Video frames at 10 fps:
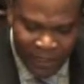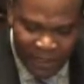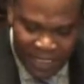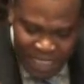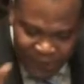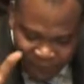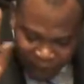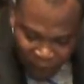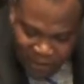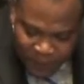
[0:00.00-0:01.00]
these
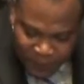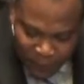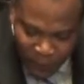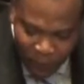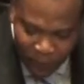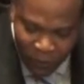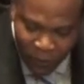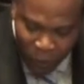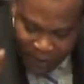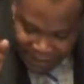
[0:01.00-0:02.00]
40 people,
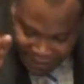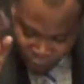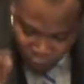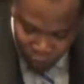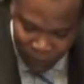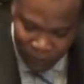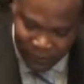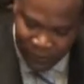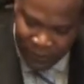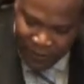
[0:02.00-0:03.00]
what did they do?
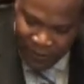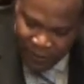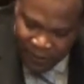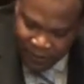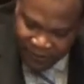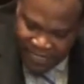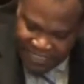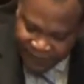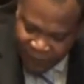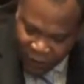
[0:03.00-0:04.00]

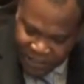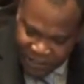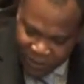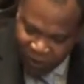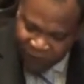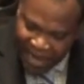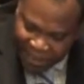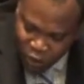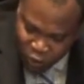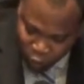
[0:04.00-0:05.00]
Verse 14 of Act